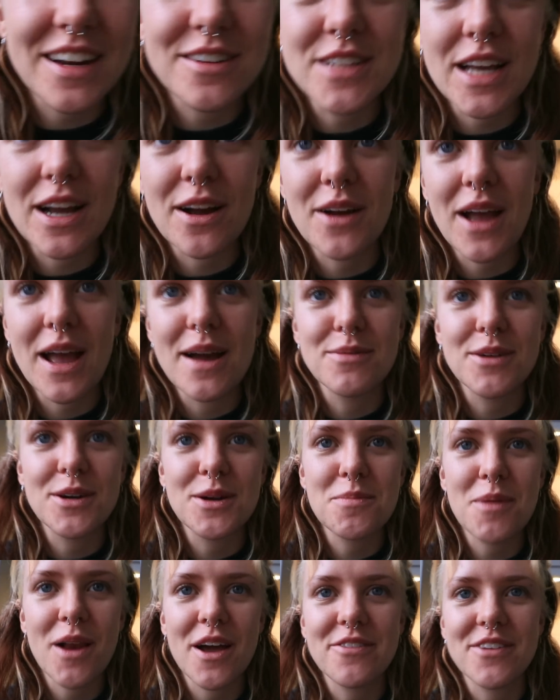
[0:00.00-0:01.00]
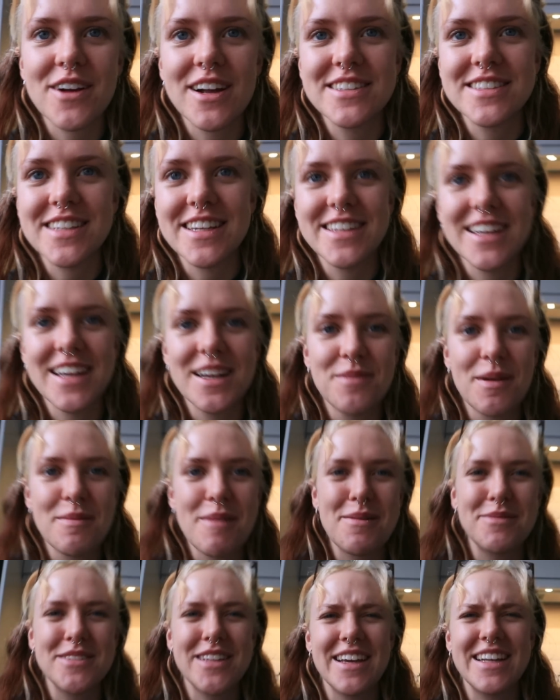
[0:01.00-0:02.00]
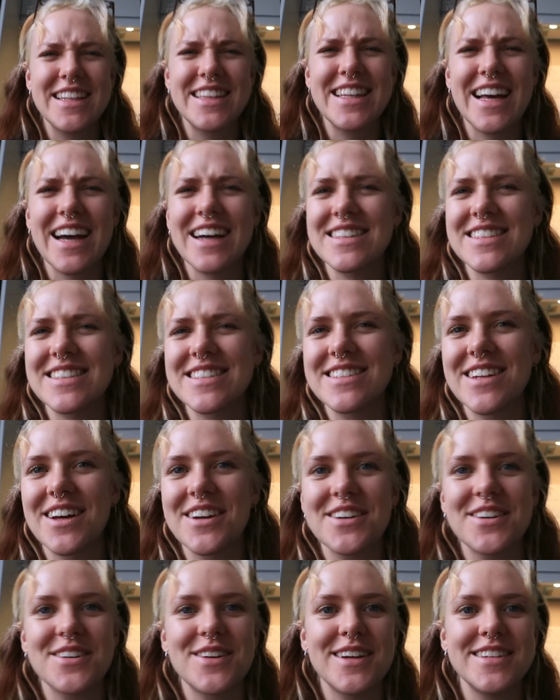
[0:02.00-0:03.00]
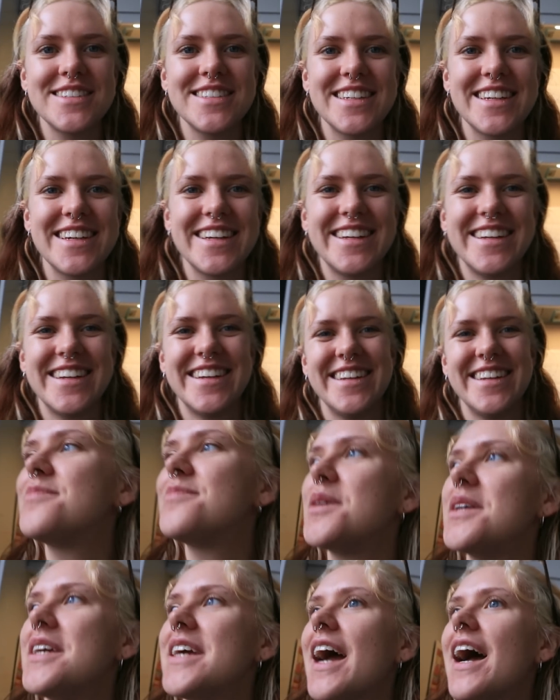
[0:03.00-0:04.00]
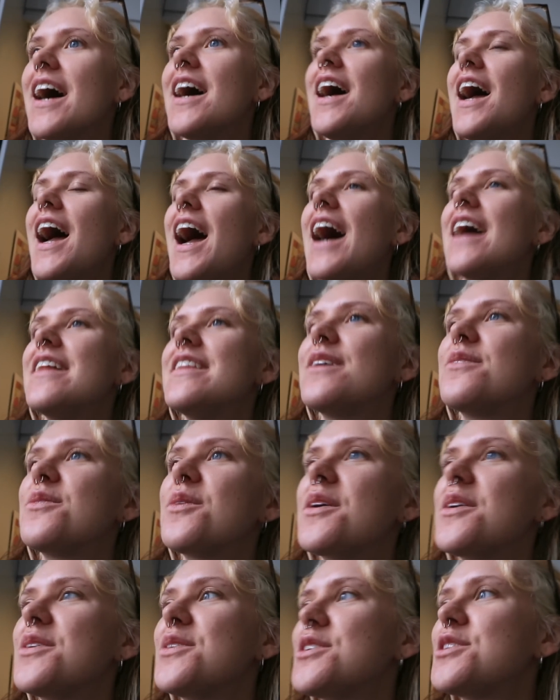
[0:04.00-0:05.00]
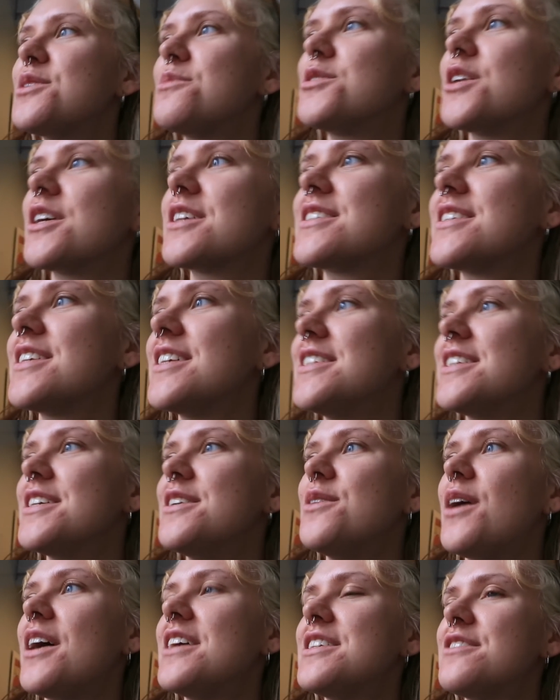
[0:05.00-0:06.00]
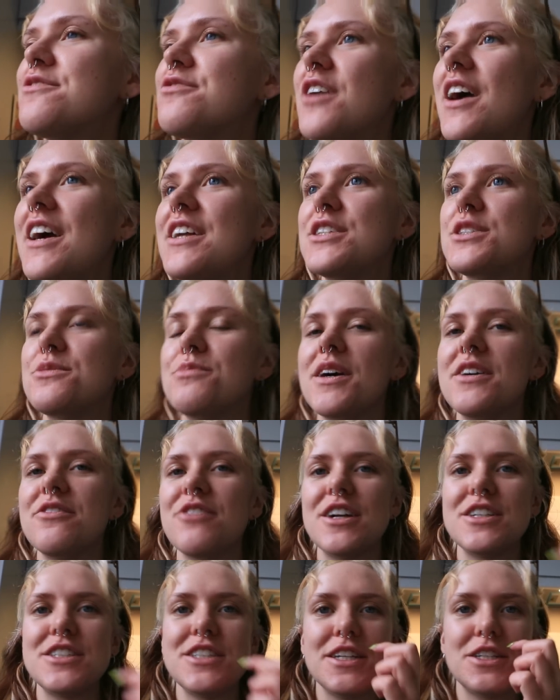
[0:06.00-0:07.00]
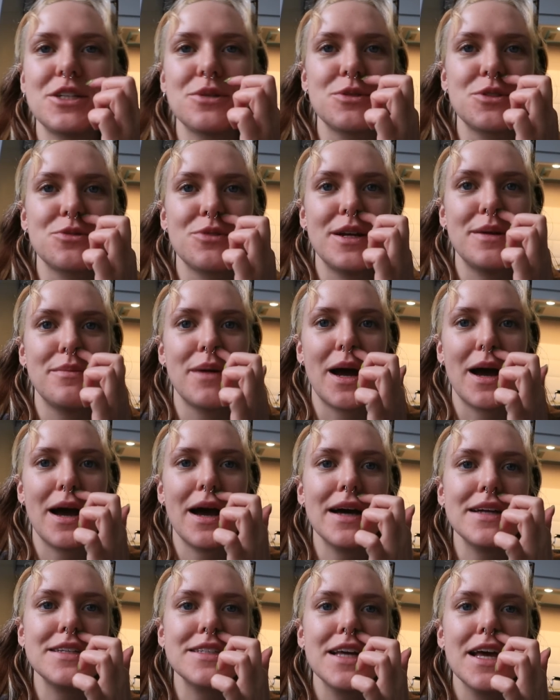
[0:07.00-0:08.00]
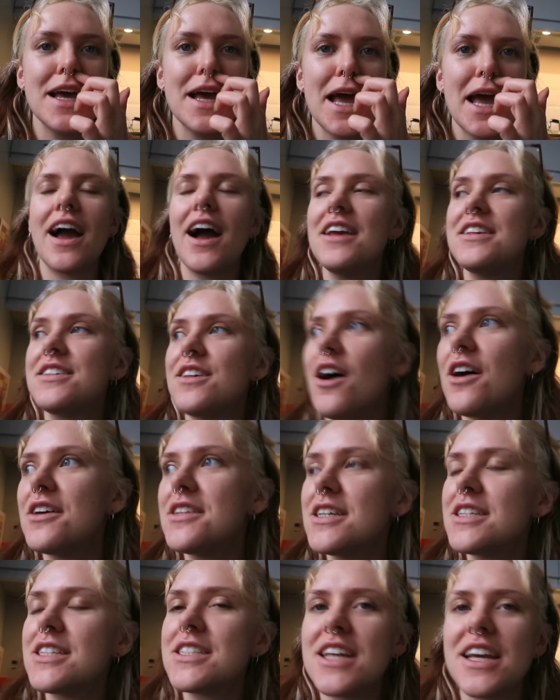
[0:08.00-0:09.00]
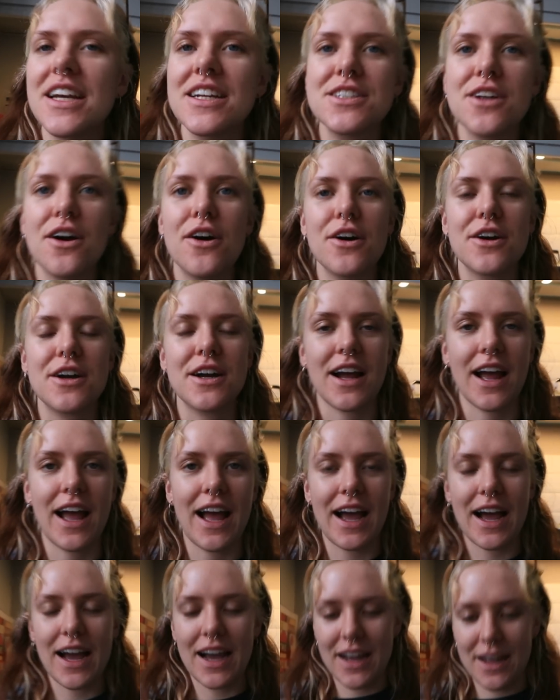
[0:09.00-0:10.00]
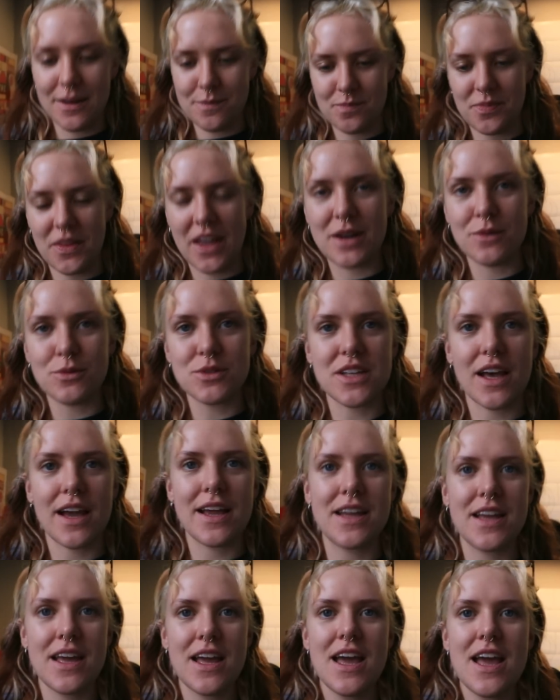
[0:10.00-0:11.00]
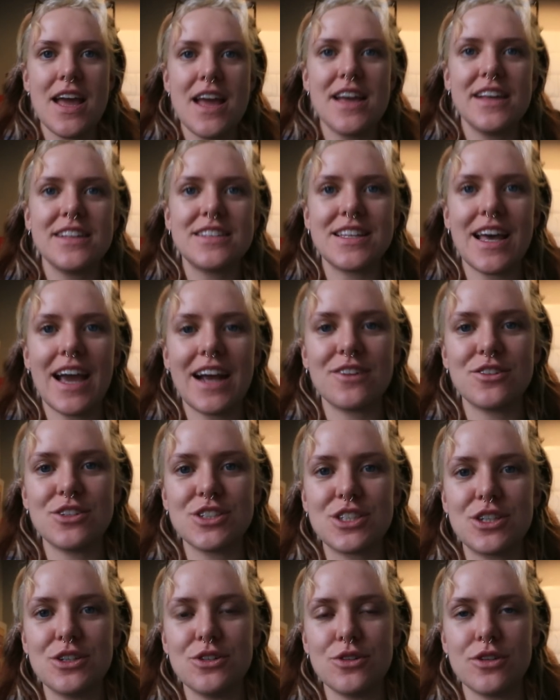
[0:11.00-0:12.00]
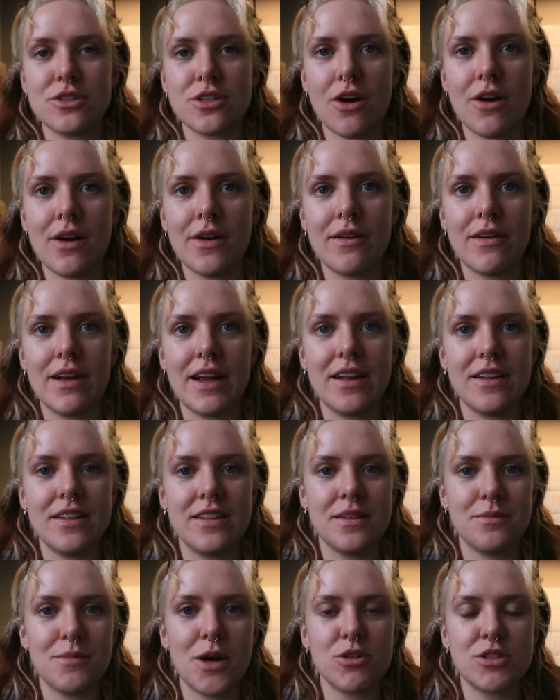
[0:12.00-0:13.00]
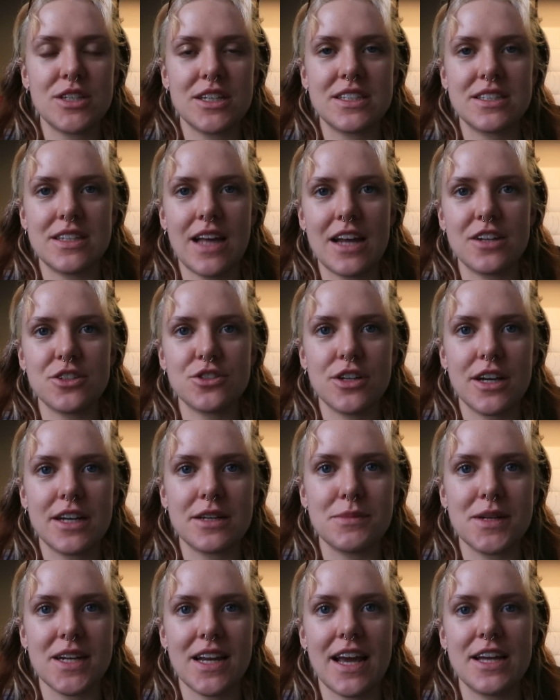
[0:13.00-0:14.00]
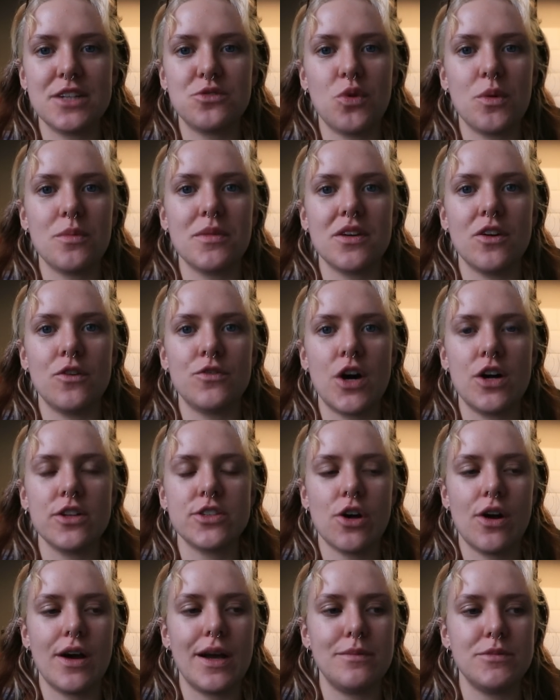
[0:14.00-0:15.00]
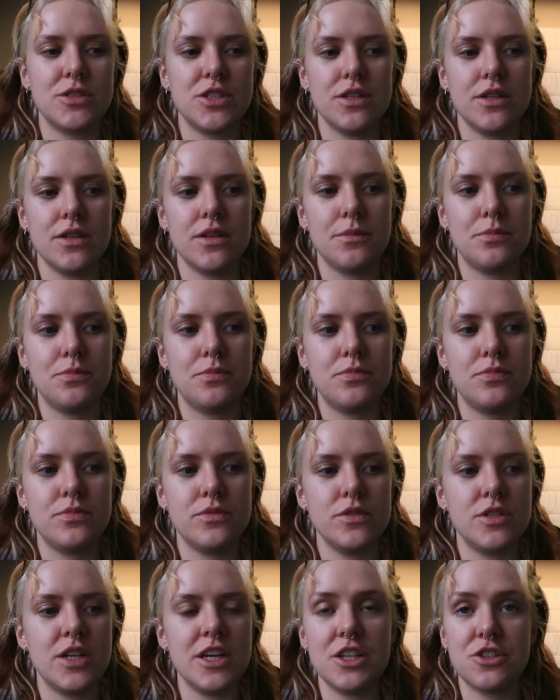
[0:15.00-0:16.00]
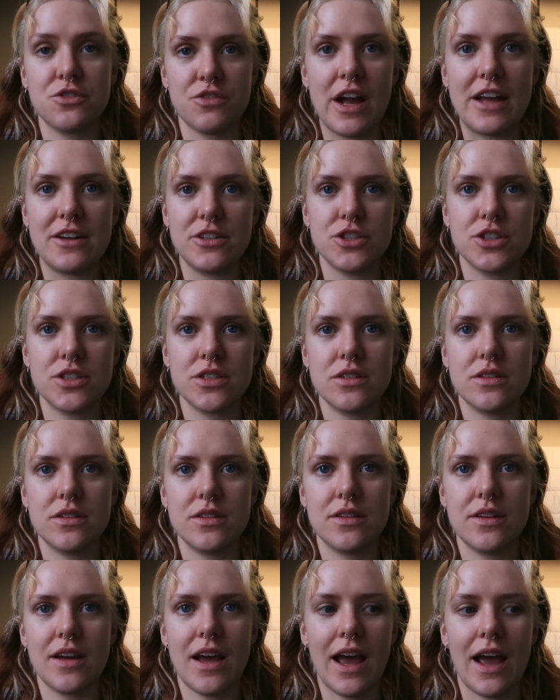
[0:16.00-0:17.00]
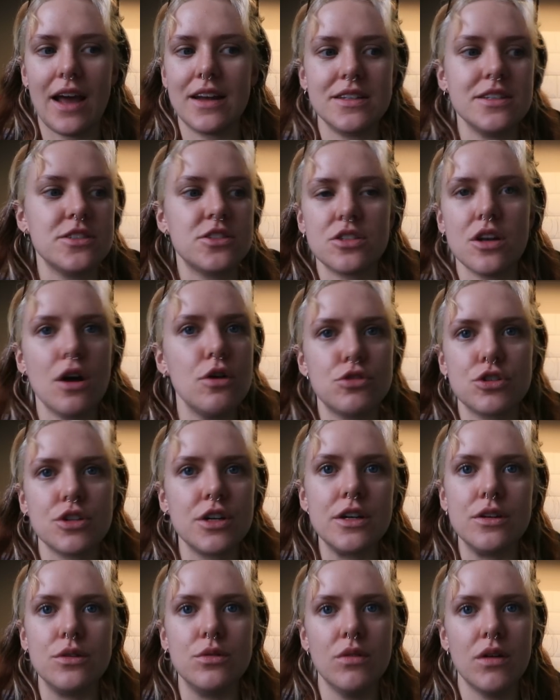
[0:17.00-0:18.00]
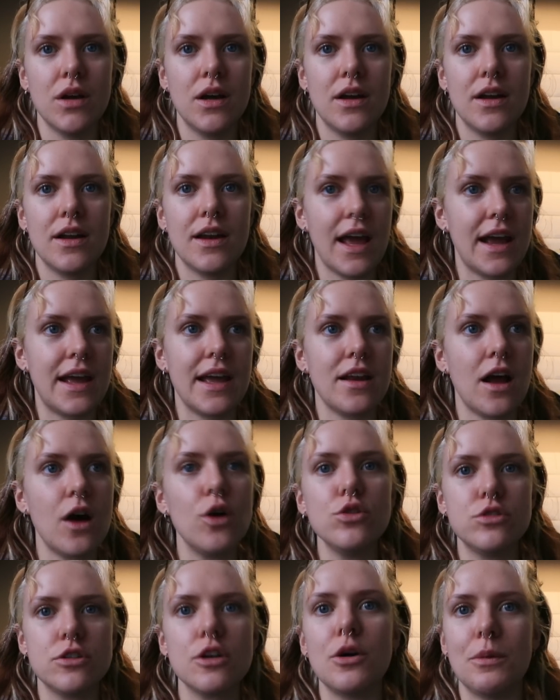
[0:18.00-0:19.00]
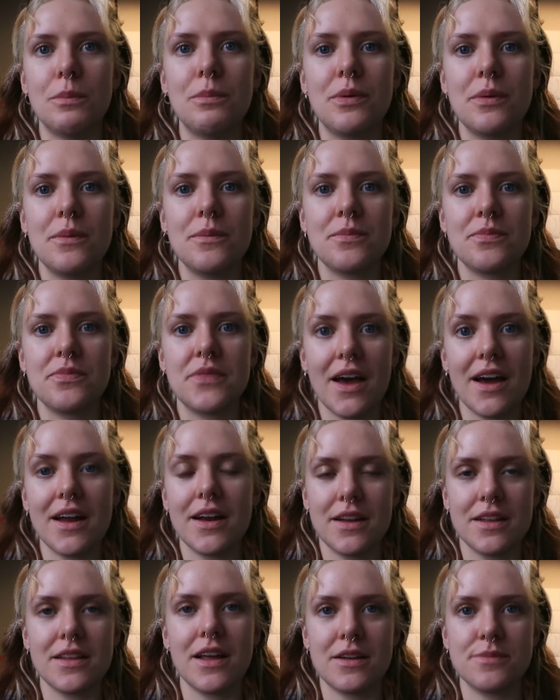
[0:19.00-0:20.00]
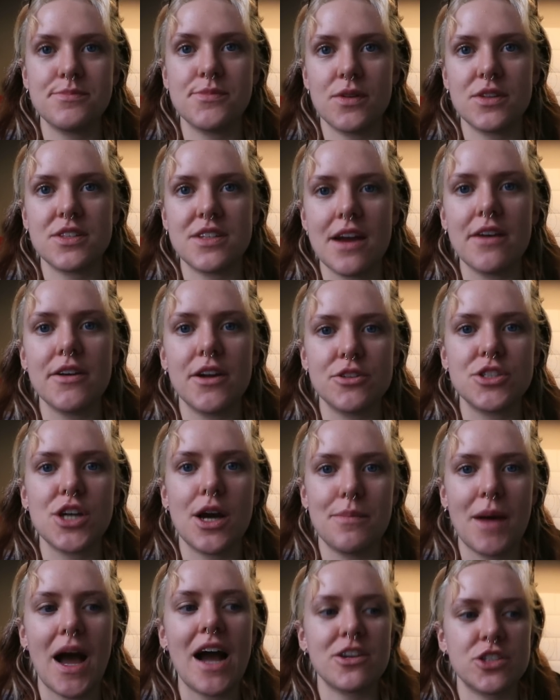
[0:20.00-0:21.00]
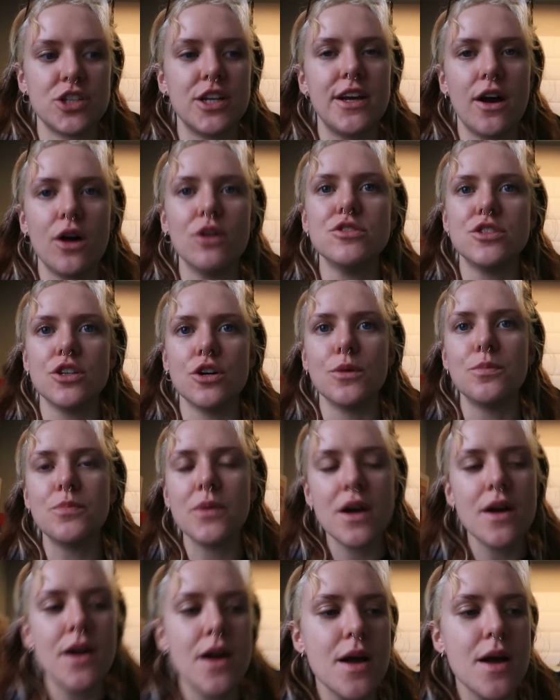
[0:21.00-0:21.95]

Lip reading: then I was like, okay, I'm gonna apply for NCD, and my mom was like, that's not a good idea. But yeah, and then what other subjects did I do? I did French. My French teacher was really bad. I saw this TikTok and it was like, secondary school is hiring the most eccentric middle-aged woman of all time to teach French. And it's so true. Like, it holds up. That stereotype actually holds up,